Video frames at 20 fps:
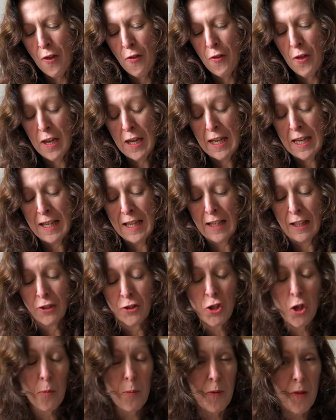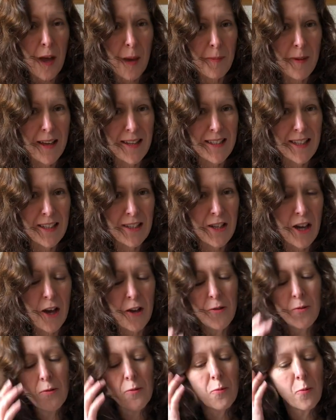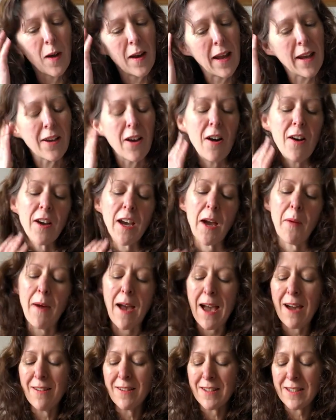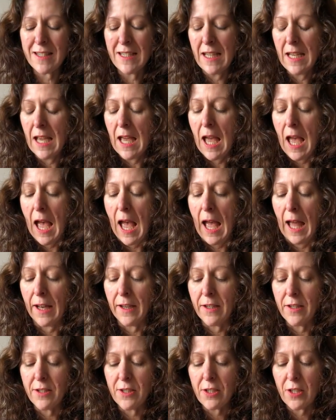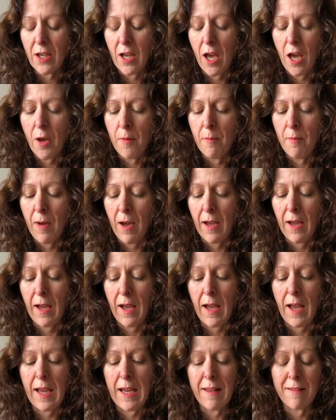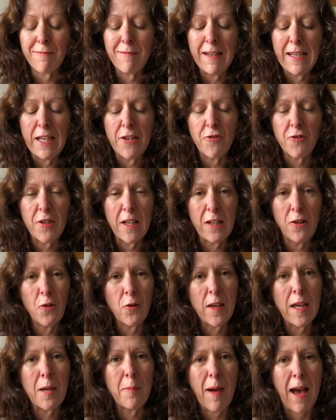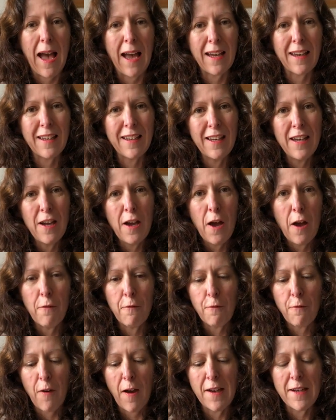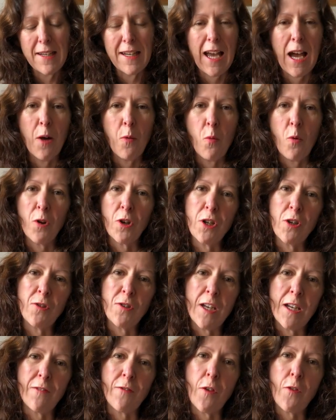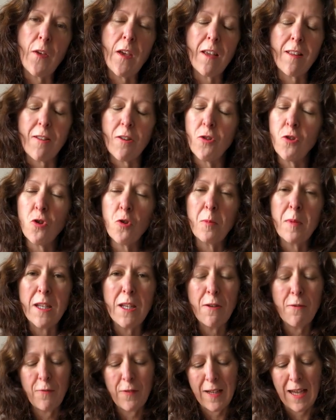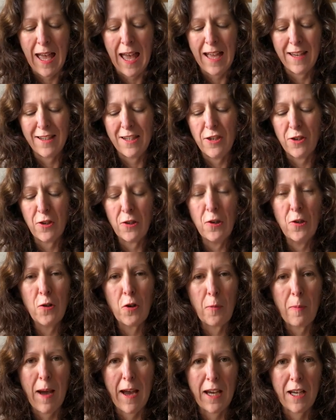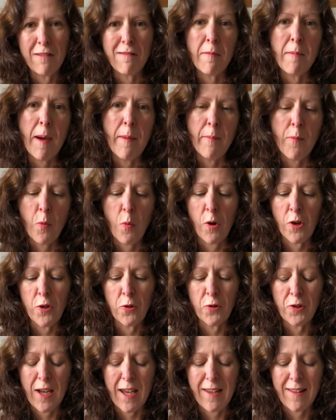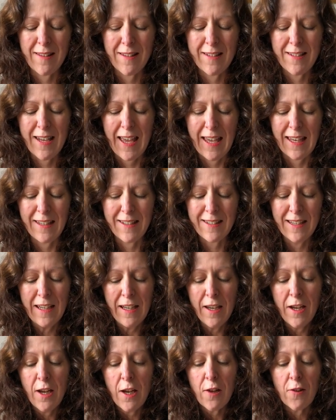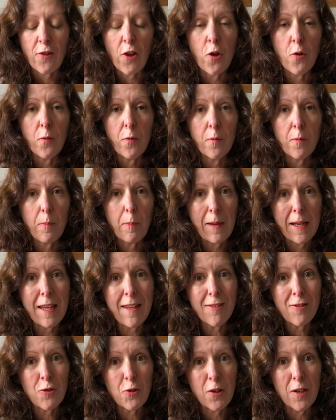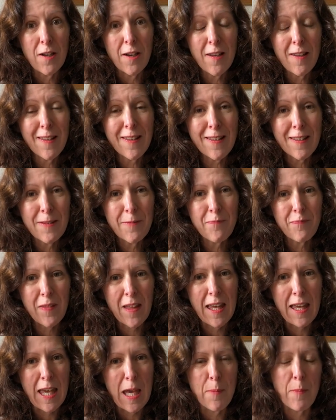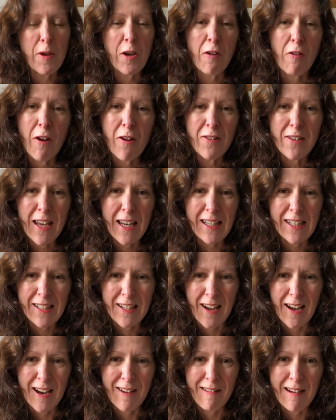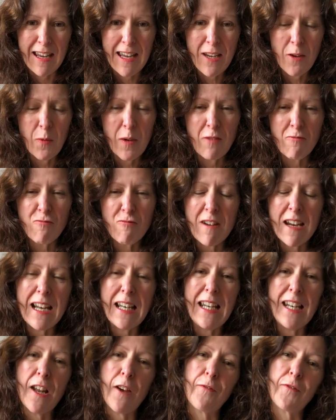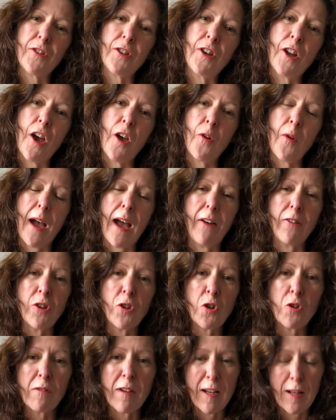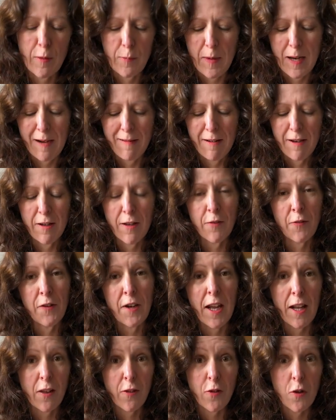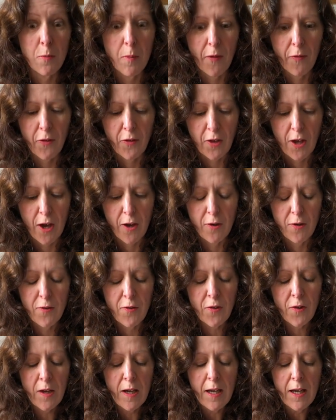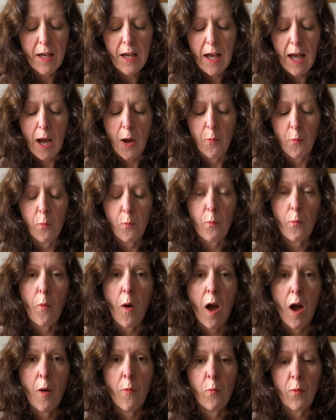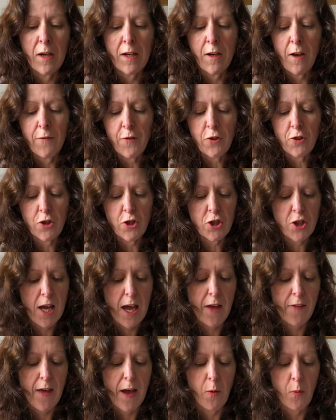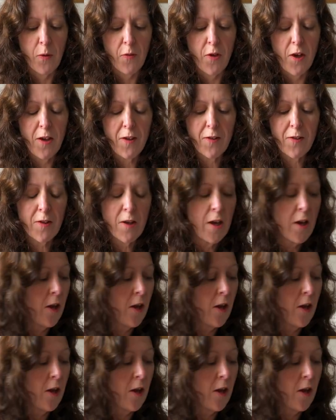the little jobs that I'm getting done while I can't go out, and it's really interesting looking back and finding out what you did, the things that normally you forget, and you can look back and remember what your days contained. So please join us in keeping your own daily diary. We'd really love to know how your experience of the next few months goes, and we'd love you to share that with us.